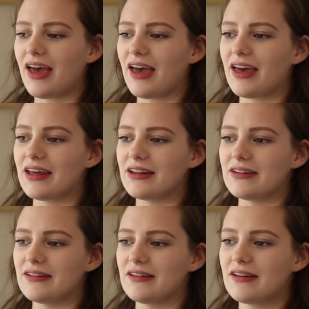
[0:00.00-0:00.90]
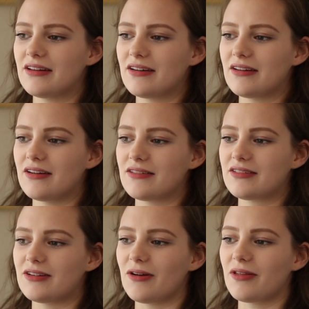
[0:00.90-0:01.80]
and
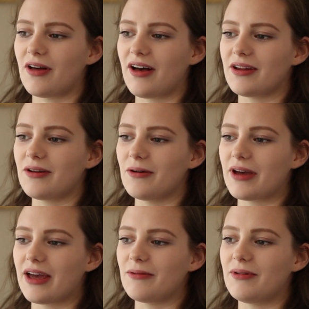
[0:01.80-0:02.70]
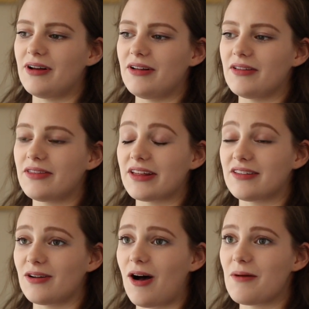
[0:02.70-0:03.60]
still thought, okay, well,
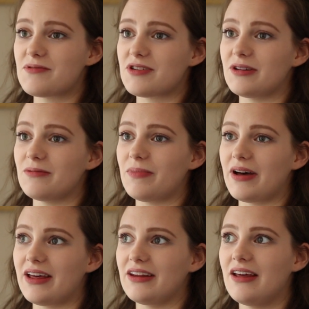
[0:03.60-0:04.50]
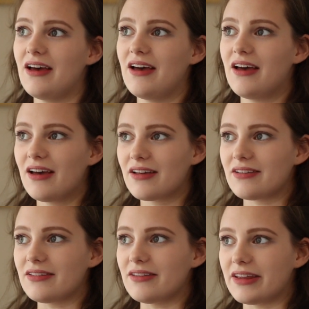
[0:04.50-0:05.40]
that's an option, but
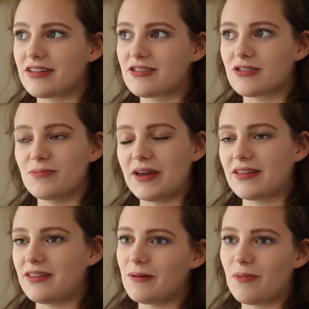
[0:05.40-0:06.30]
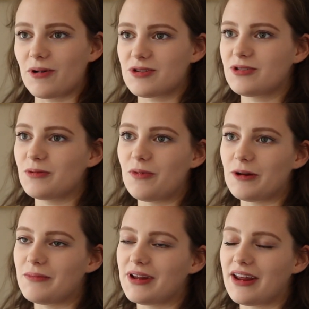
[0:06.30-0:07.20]
let's just make the abortion
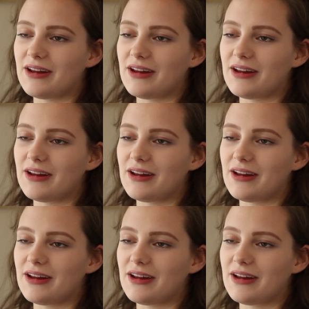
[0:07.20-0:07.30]
appointment